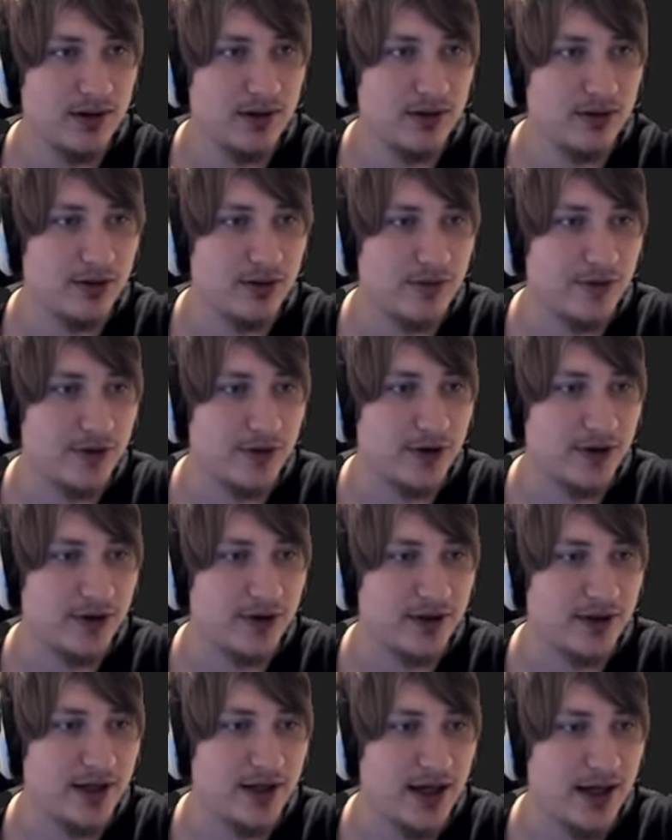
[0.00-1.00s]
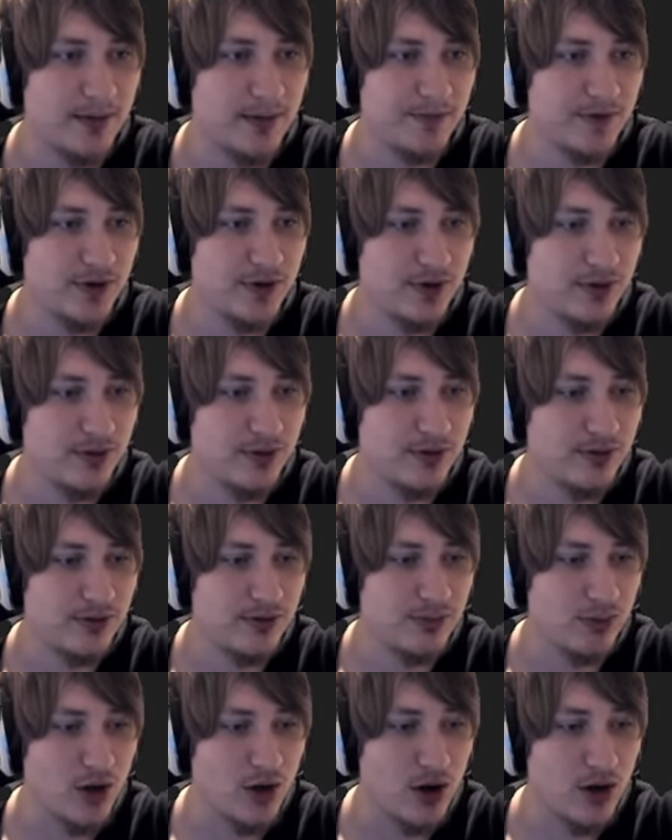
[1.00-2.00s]
So if you look in the app views,
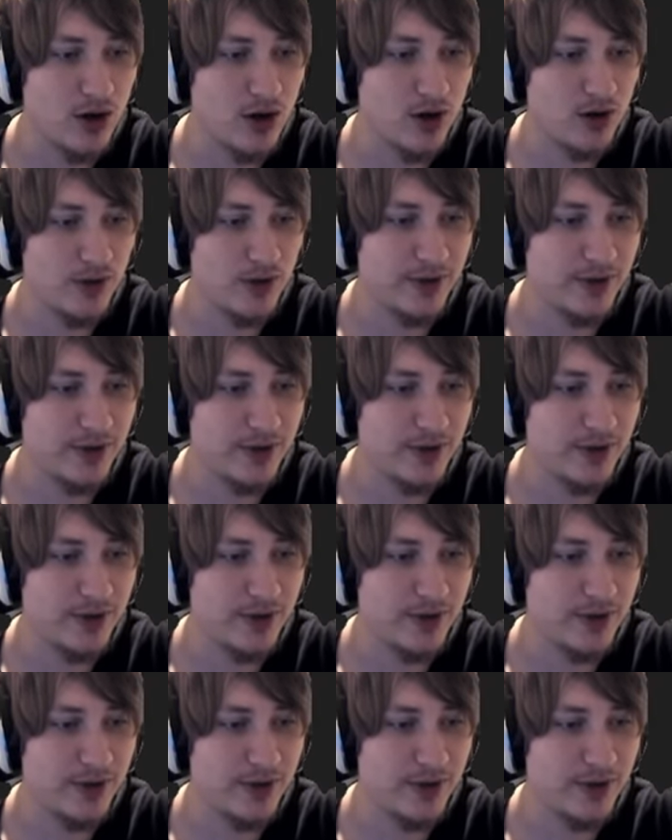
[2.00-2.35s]
whoa,